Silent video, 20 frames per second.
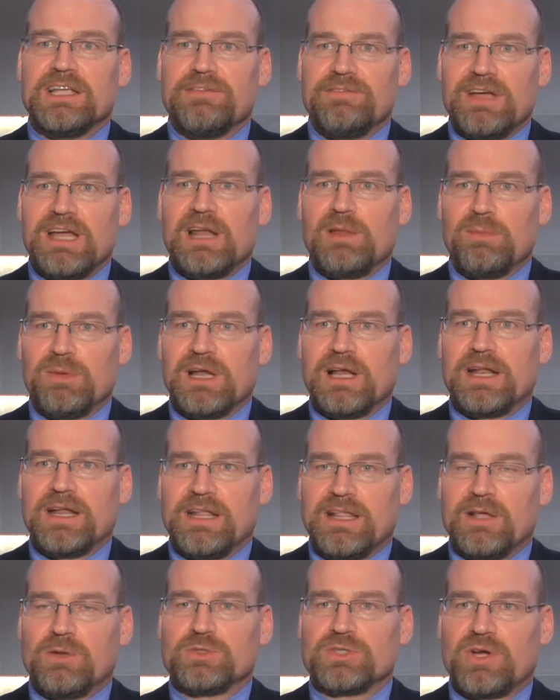the availability
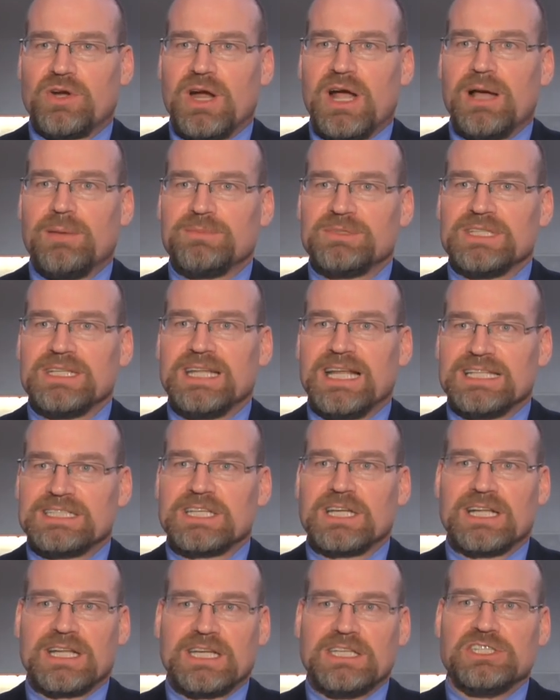of those crops, and that's
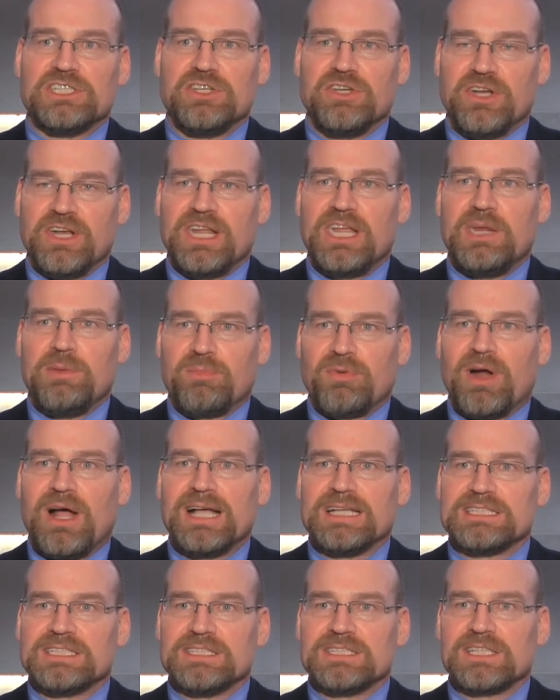going to continue to keep
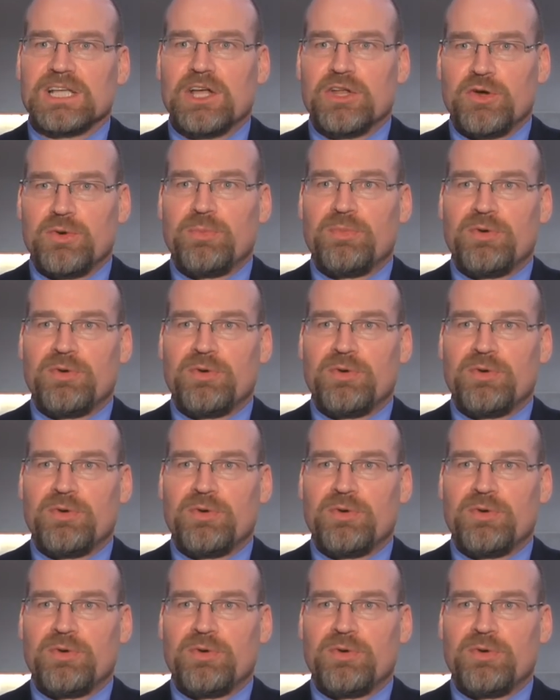prices under